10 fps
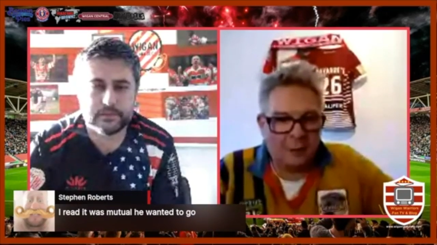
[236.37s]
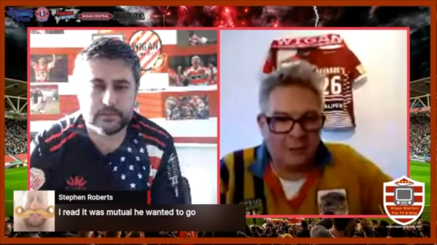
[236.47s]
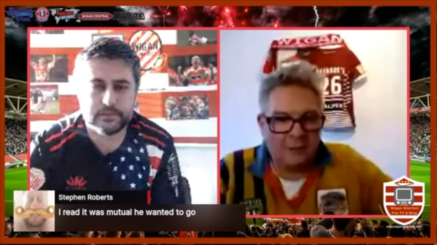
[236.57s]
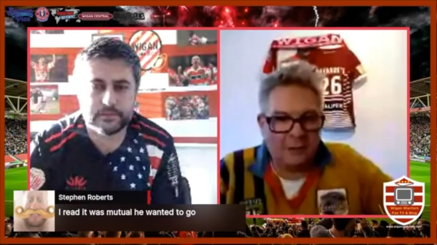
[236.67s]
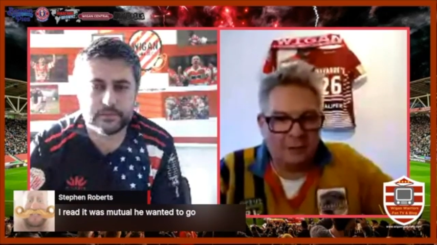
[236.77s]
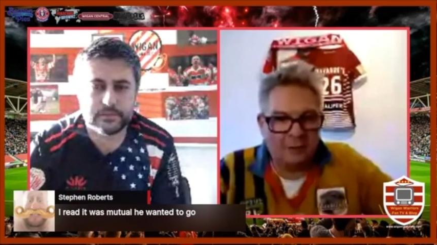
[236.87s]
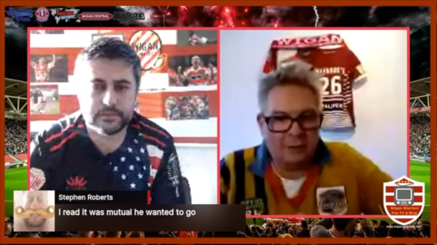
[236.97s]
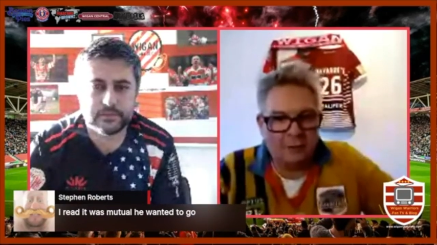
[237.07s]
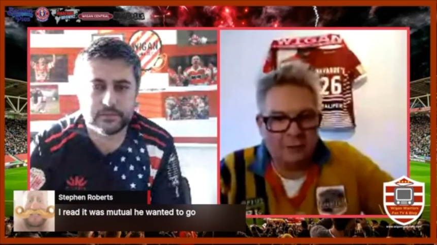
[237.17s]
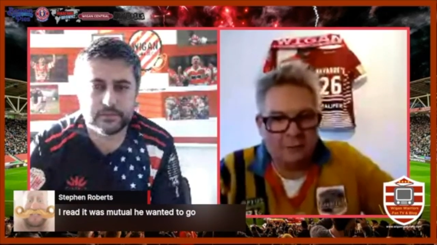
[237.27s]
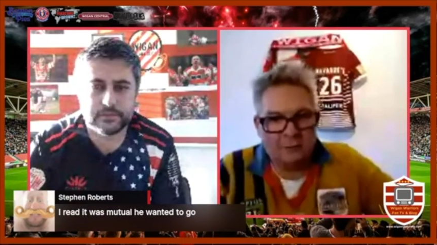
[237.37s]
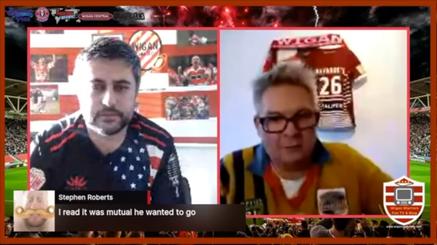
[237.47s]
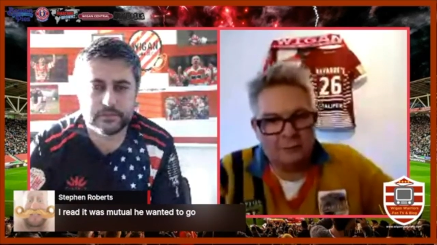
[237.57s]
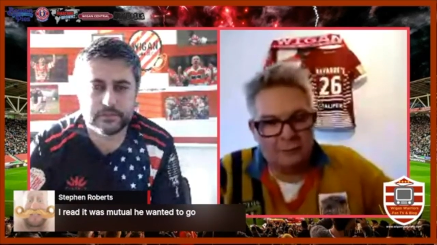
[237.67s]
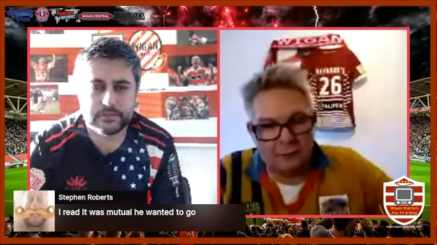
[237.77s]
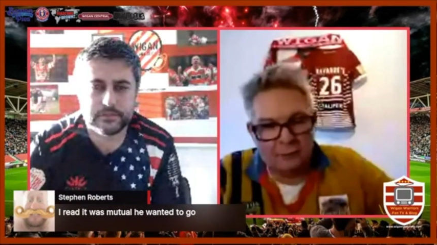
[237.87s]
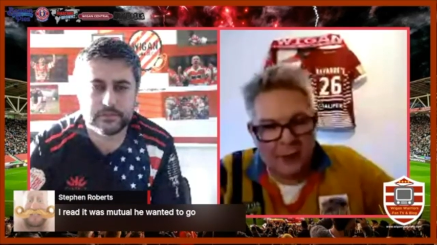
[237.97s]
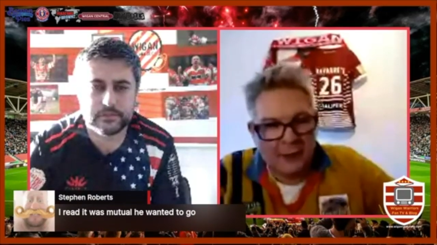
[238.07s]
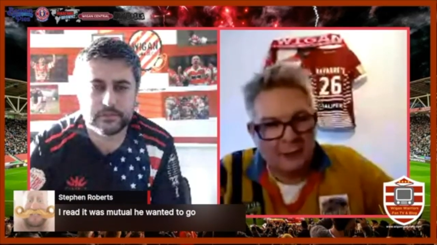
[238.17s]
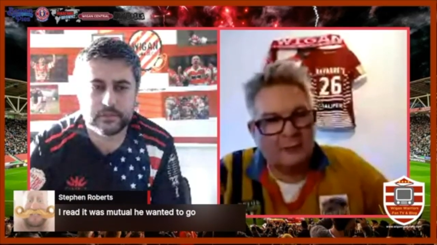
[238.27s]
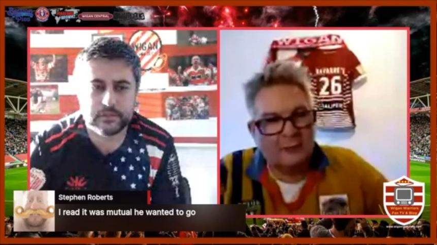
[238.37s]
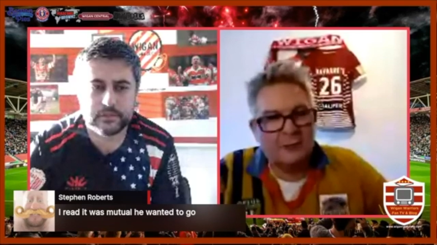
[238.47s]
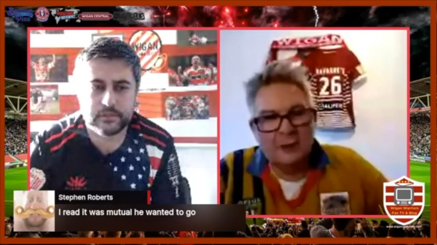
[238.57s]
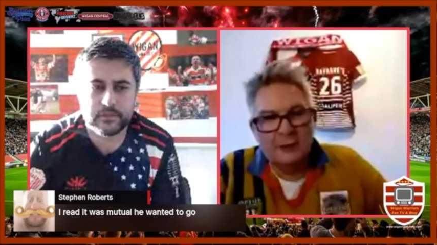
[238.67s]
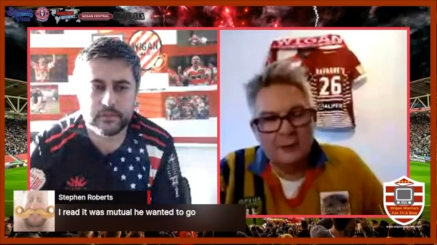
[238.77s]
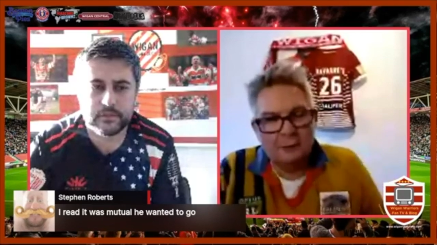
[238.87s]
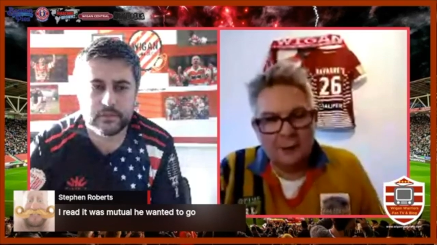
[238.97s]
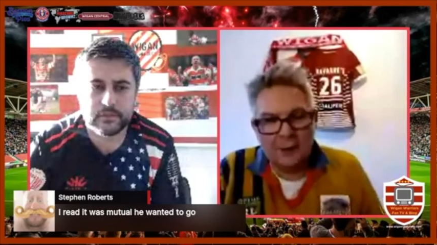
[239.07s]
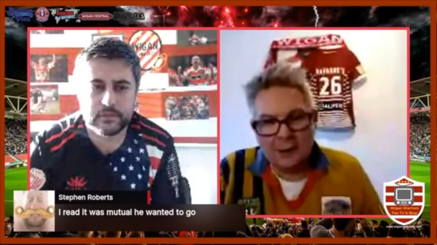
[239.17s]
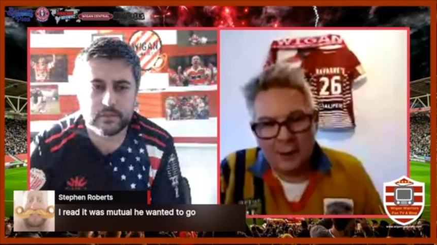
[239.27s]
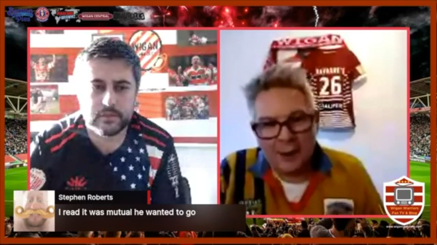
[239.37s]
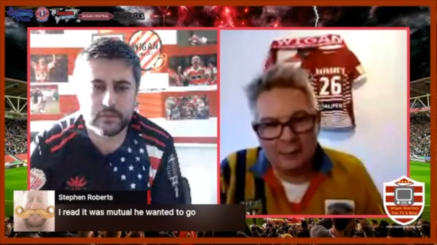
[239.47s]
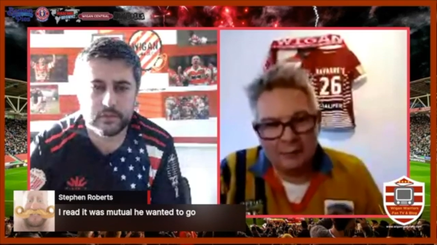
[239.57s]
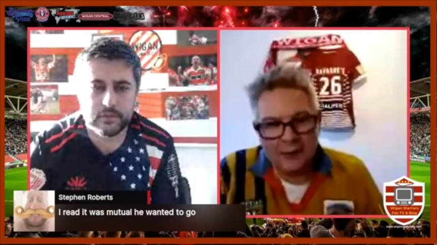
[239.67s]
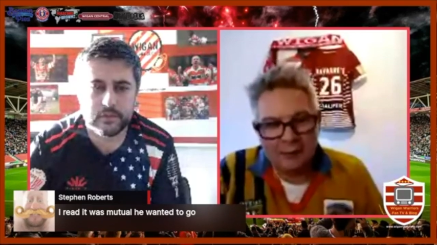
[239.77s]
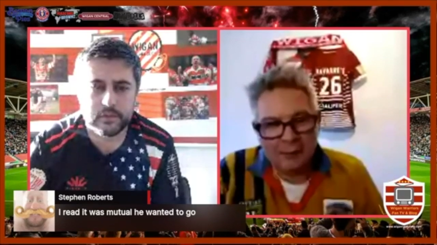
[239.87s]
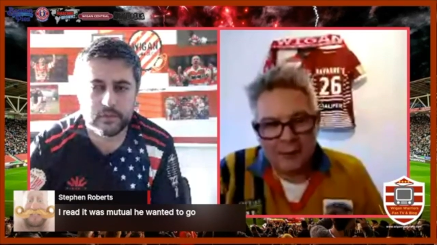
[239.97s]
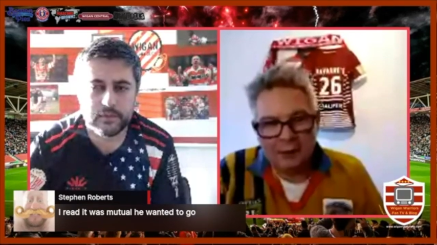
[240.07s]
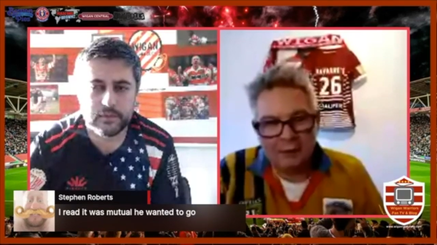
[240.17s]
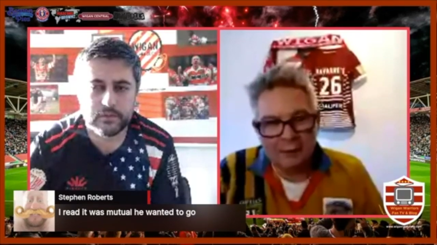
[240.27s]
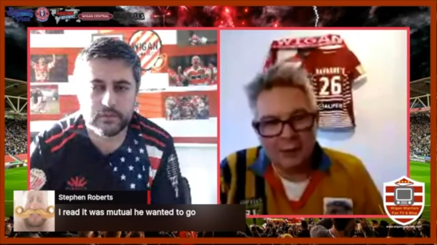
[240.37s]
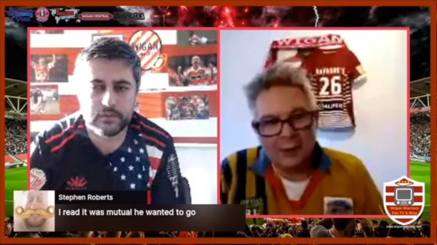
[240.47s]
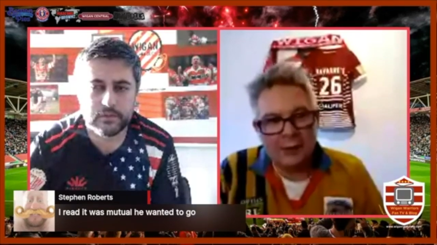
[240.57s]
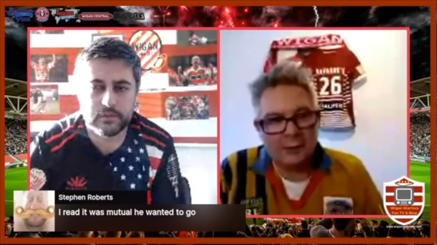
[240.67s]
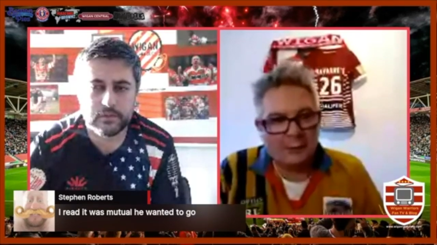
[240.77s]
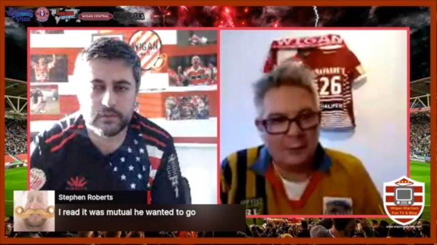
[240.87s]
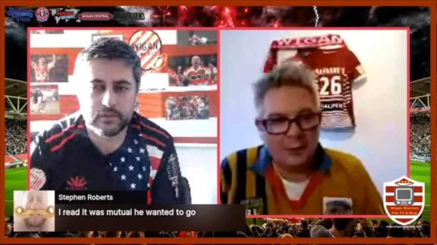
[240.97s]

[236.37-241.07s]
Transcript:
Speaker 1: He he just couldn't face being around here any longer.